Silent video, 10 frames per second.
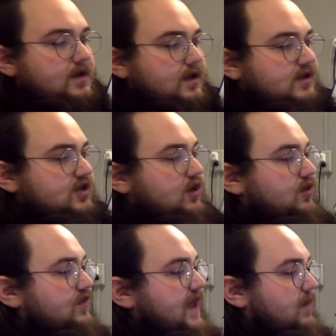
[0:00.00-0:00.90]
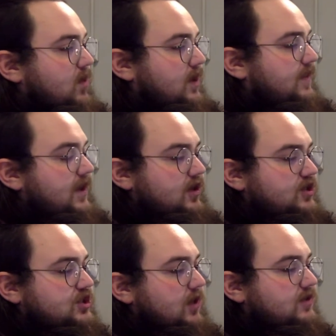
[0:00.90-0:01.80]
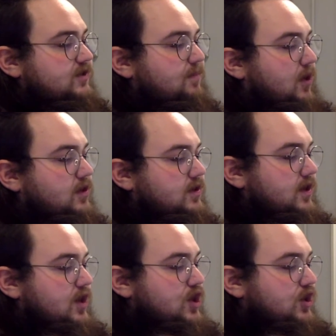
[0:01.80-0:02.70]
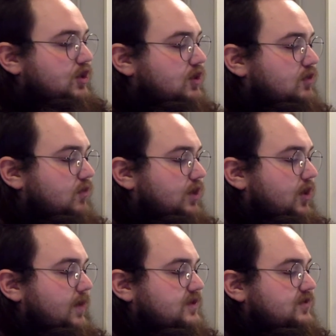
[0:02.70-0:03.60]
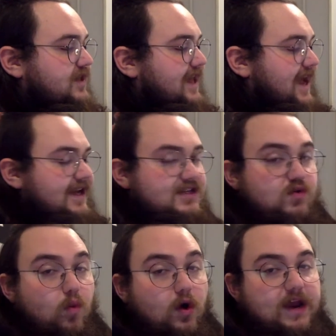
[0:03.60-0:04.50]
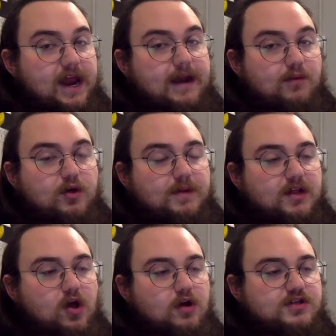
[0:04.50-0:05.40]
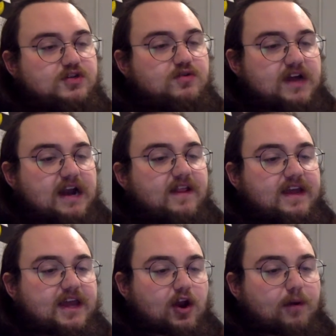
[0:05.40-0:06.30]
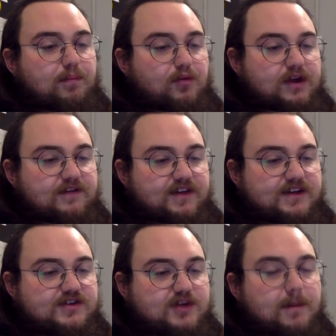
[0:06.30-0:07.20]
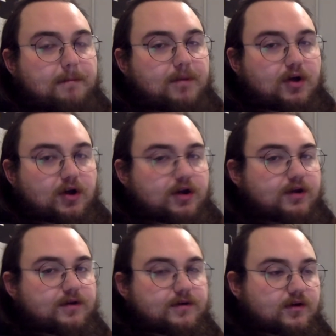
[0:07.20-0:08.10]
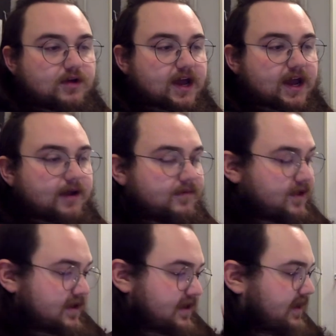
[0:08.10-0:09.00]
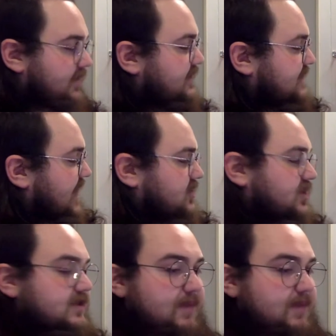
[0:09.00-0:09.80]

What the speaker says: So they're going to show us a part. you are going to guess what animal it belongs to, kind of like in our previous book, okay? And this actually is by